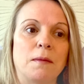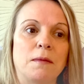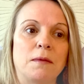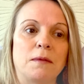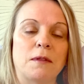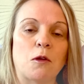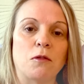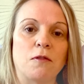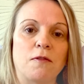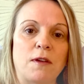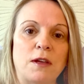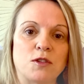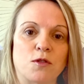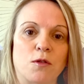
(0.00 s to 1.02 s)
though the
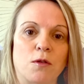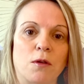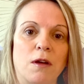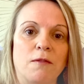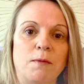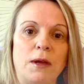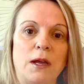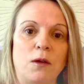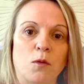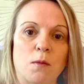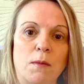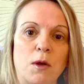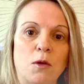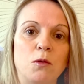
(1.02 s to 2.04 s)
feature of being
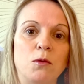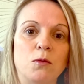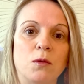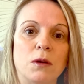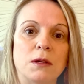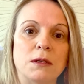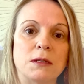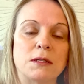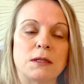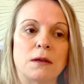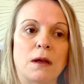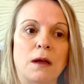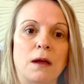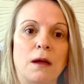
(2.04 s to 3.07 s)
remote was
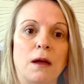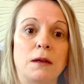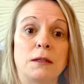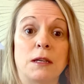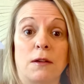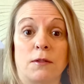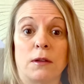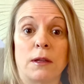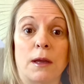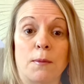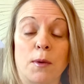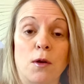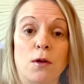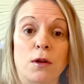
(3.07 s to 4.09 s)
definitely a
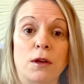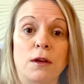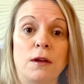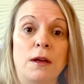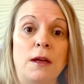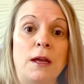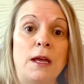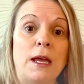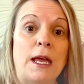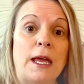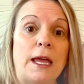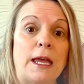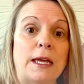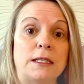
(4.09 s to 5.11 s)
perk,
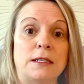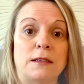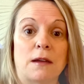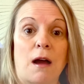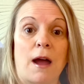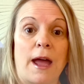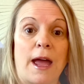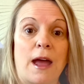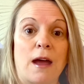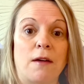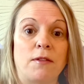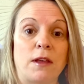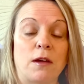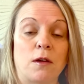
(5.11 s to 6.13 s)
it did not
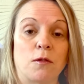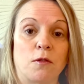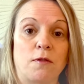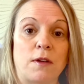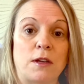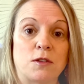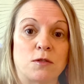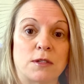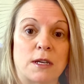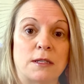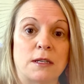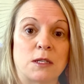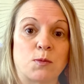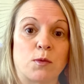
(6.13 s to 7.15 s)
have the other features I
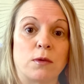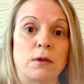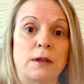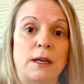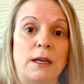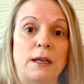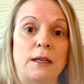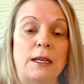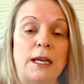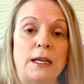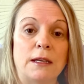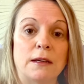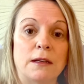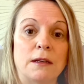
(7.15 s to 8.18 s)
desperately
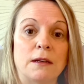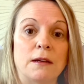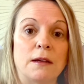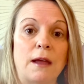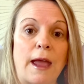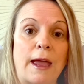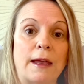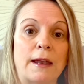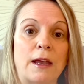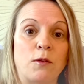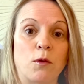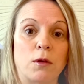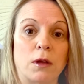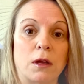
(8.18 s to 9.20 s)
needed and had
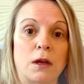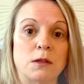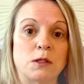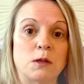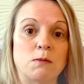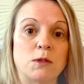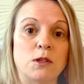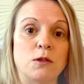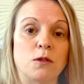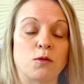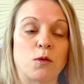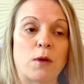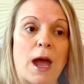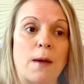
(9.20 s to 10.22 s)
grown accustomed to
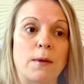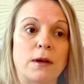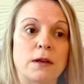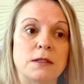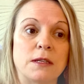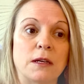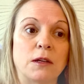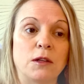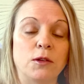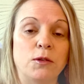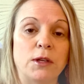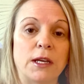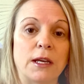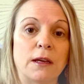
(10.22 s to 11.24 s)
through Abacus,
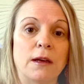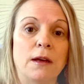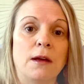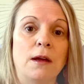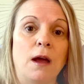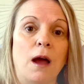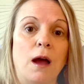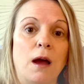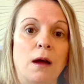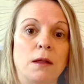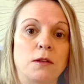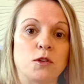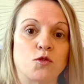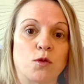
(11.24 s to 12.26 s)
including
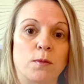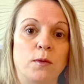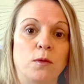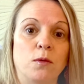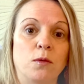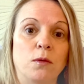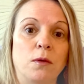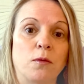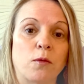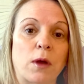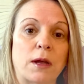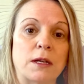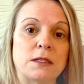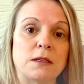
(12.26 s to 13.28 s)
the triple
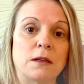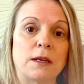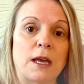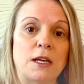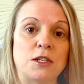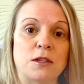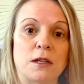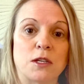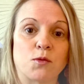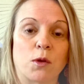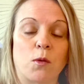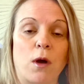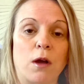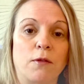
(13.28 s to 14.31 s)
reconciliation that's
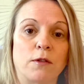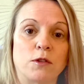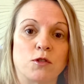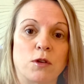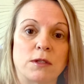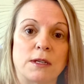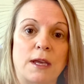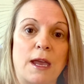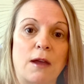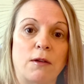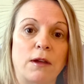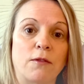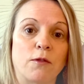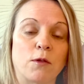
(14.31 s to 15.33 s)
required for trust
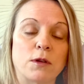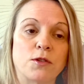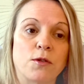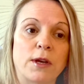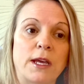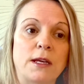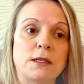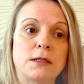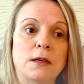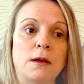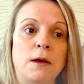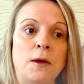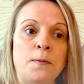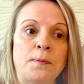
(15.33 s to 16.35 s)
accounting for attorneys.
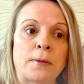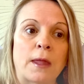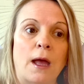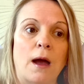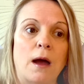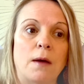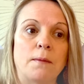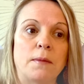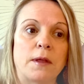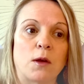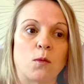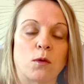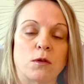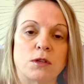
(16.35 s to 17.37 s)

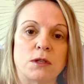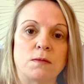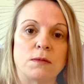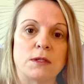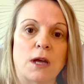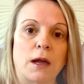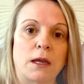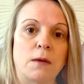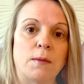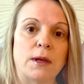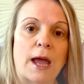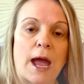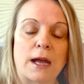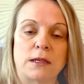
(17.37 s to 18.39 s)
There were some
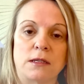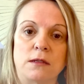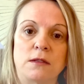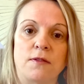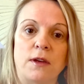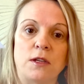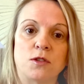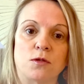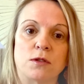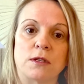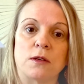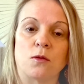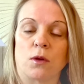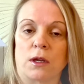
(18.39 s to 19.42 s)
document access features
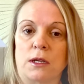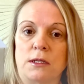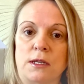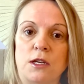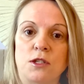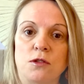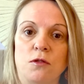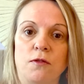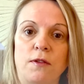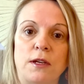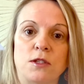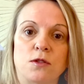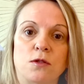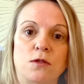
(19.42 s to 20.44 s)
and organizational
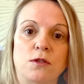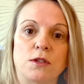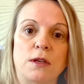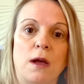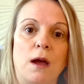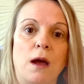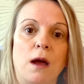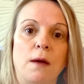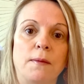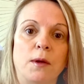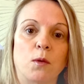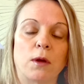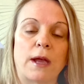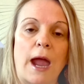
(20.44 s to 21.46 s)
features.
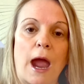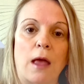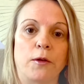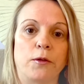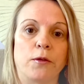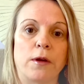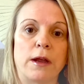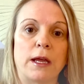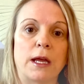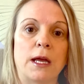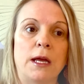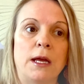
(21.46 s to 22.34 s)
There were calendaring